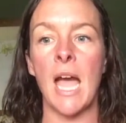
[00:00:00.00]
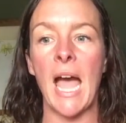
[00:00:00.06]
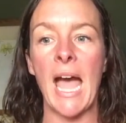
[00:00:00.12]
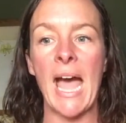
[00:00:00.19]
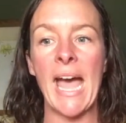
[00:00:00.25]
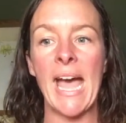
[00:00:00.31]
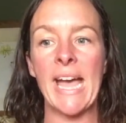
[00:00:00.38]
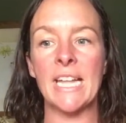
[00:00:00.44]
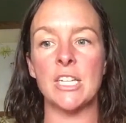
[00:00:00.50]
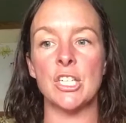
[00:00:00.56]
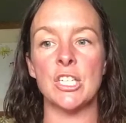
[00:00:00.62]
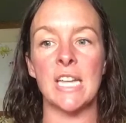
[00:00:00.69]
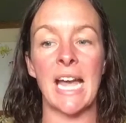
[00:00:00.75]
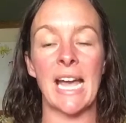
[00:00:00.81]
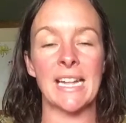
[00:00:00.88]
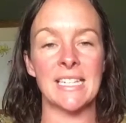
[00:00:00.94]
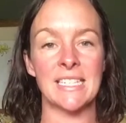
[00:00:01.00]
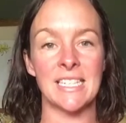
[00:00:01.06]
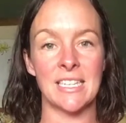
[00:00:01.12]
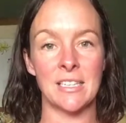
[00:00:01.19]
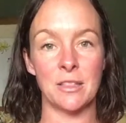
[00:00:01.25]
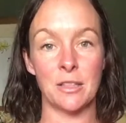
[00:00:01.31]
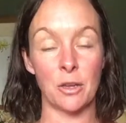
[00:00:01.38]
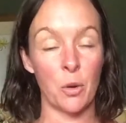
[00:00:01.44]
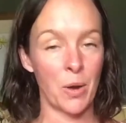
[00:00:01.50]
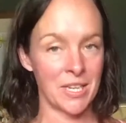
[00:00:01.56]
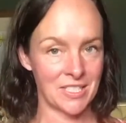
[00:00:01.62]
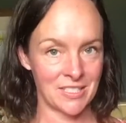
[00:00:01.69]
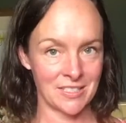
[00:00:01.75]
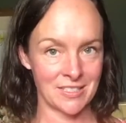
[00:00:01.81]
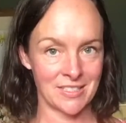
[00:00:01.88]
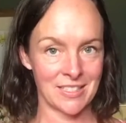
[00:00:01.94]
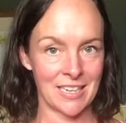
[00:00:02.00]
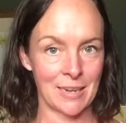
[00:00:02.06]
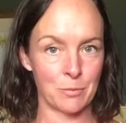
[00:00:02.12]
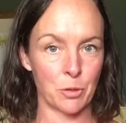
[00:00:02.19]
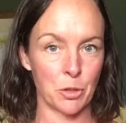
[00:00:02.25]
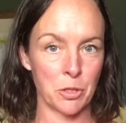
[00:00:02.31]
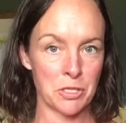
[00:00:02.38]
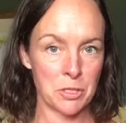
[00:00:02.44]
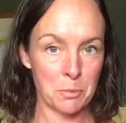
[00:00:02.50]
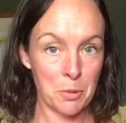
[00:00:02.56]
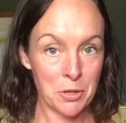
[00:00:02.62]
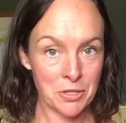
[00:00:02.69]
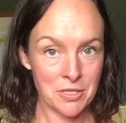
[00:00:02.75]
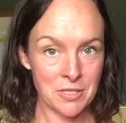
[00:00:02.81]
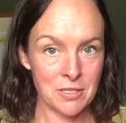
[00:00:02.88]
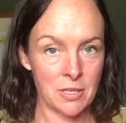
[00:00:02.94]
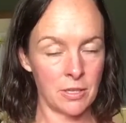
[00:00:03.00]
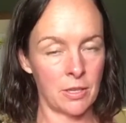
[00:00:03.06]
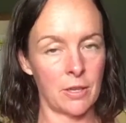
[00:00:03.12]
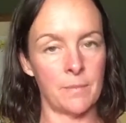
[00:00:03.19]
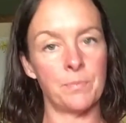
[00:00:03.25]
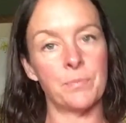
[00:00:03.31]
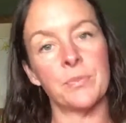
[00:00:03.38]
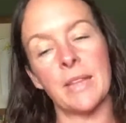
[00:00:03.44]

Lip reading: and answer the questions that I'm going to pose to you.